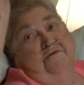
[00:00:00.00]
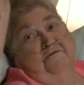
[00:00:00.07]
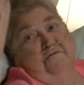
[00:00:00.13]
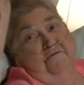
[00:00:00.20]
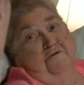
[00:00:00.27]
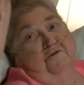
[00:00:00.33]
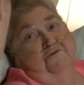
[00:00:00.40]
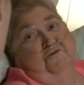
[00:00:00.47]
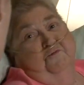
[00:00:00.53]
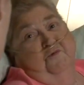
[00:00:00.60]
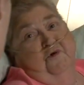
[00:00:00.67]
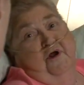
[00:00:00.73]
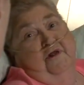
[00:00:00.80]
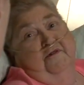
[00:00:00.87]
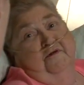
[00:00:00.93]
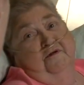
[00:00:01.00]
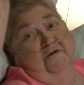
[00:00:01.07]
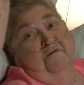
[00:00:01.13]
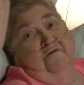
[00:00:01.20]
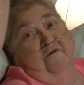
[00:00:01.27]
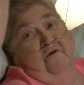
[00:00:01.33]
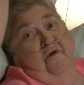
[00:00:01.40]
want when she didn't
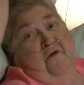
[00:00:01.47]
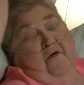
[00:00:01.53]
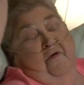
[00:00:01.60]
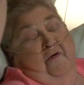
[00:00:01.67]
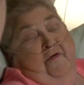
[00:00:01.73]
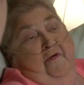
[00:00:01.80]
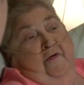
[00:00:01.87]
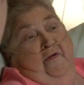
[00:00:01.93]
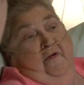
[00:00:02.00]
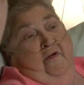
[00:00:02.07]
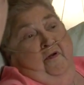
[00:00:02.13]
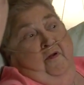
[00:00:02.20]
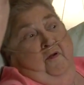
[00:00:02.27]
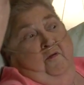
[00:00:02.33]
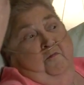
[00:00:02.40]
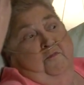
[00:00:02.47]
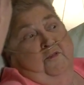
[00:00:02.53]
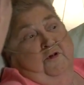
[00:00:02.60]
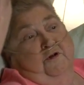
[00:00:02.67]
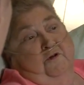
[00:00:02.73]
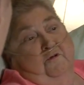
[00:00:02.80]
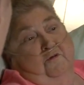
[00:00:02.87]
have an opportunity to speak for
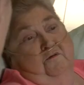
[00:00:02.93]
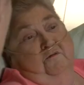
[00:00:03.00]
herself?